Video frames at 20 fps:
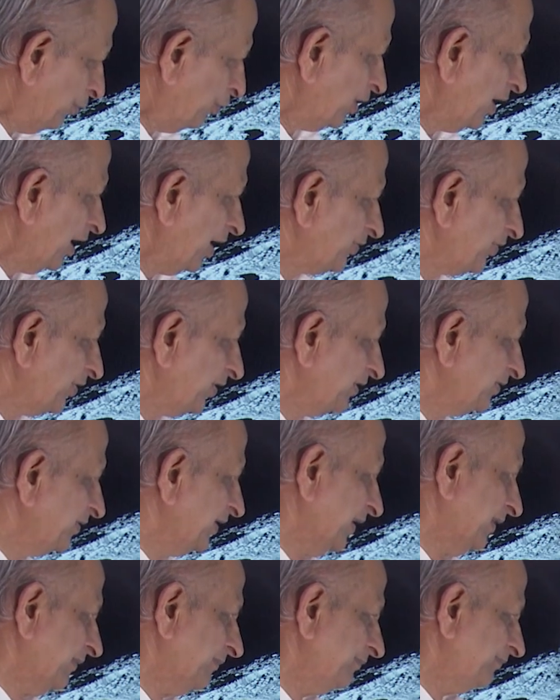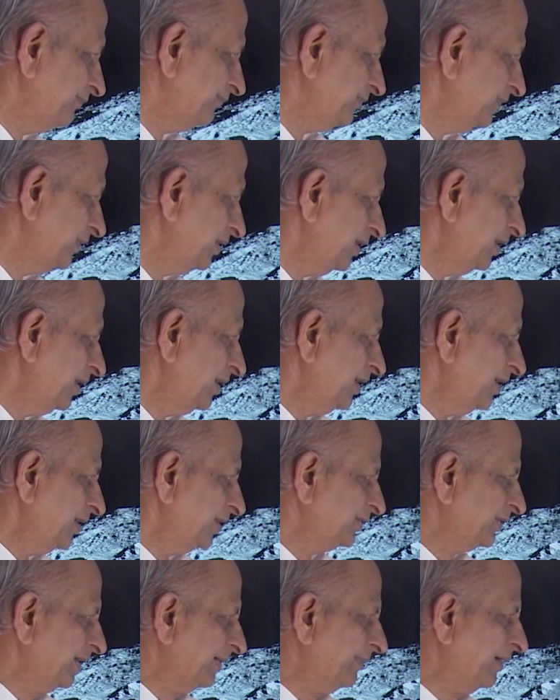Mool also it is there.
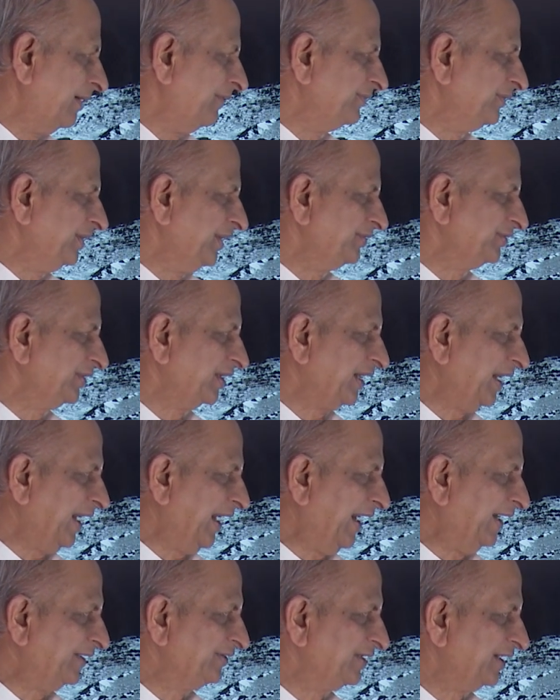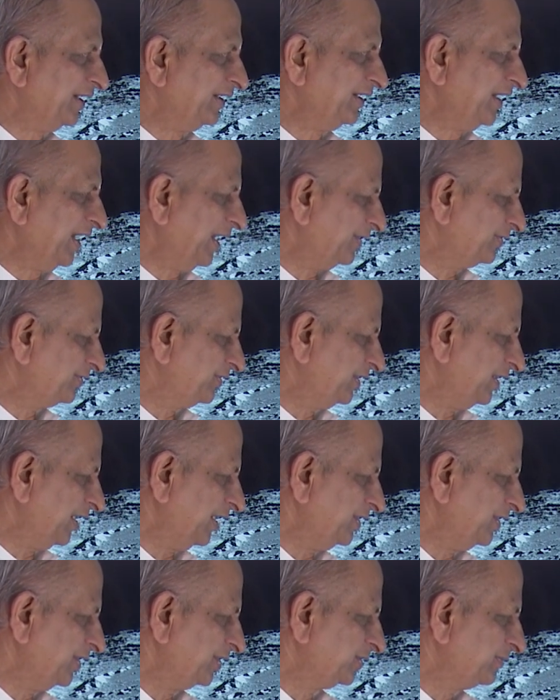Some of these are as high as the
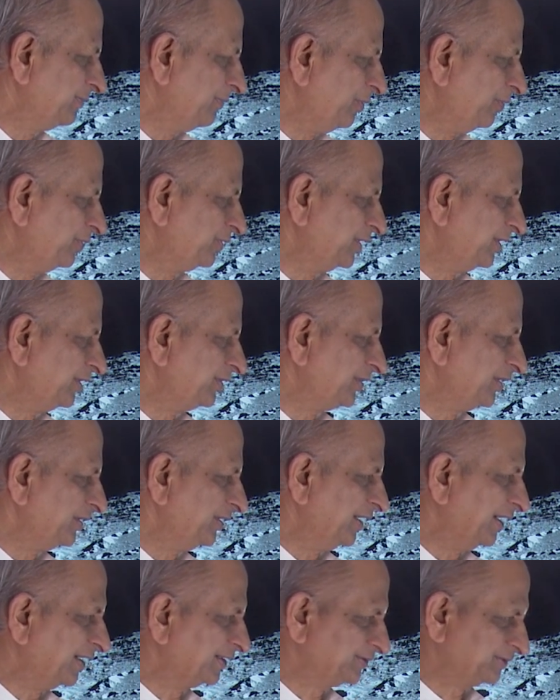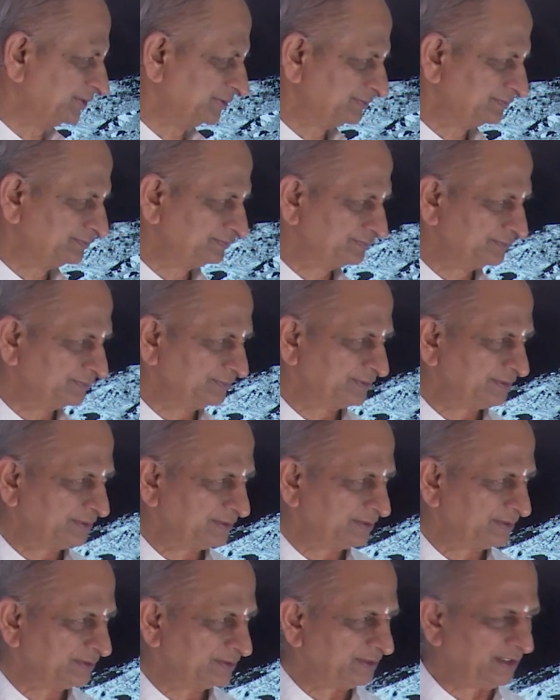highest mountains on the earth,
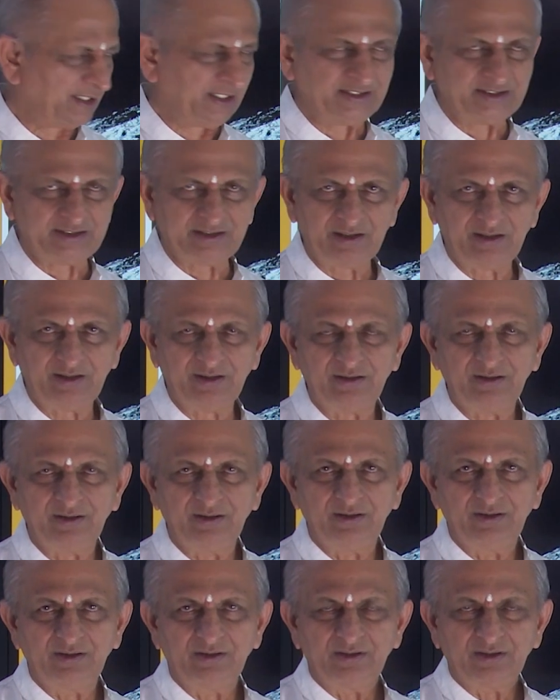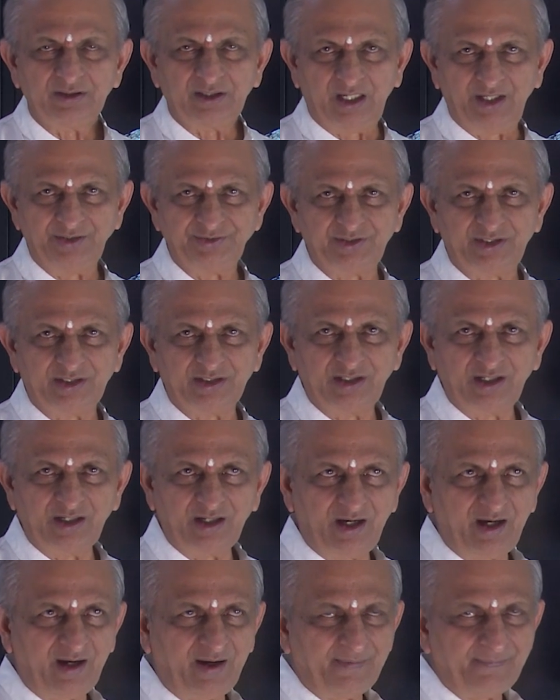like uh, Kanchan
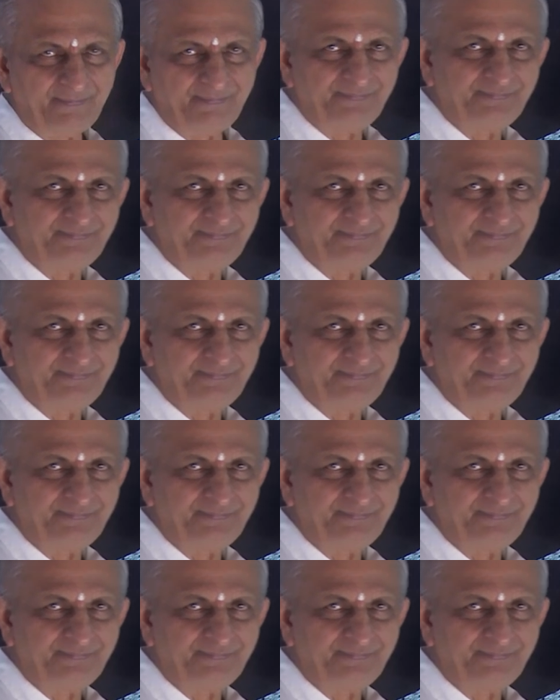Ganga,